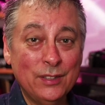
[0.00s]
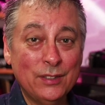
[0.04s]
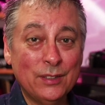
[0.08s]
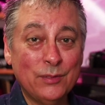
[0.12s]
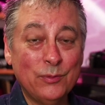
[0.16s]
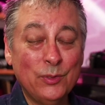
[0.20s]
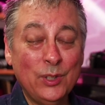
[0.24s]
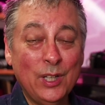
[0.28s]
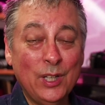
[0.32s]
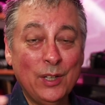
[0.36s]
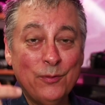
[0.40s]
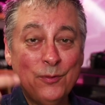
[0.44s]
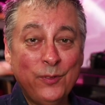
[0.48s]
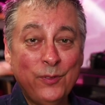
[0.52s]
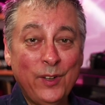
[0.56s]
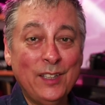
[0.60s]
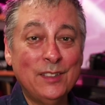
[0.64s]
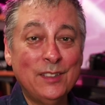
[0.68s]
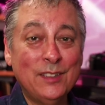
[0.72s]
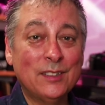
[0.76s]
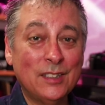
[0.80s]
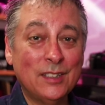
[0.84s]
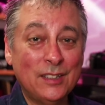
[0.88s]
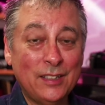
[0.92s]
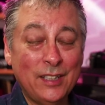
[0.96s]
is. If you have
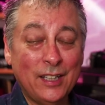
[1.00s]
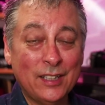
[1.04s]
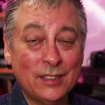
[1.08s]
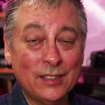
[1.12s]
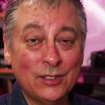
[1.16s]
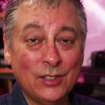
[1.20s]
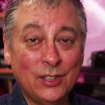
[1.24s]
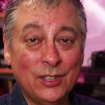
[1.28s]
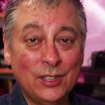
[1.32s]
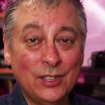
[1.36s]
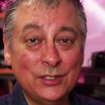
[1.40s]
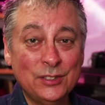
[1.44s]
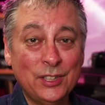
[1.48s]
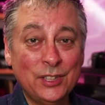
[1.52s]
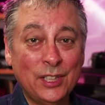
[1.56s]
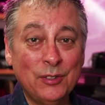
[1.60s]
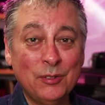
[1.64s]
face detect on,